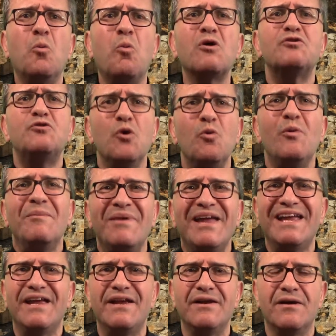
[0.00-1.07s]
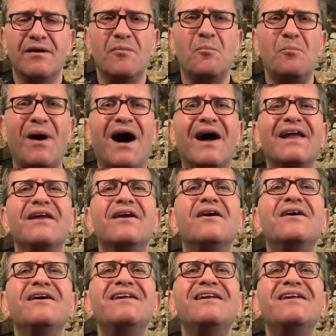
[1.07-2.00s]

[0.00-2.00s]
What do we mean by